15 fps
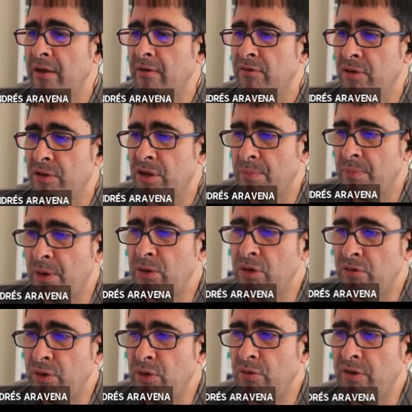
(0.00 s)
from the point
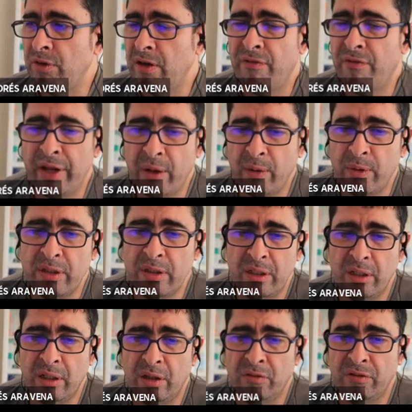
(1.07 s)
of view of the
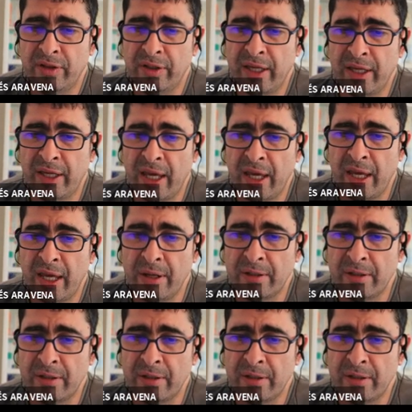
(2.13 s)
frequency of k-mers.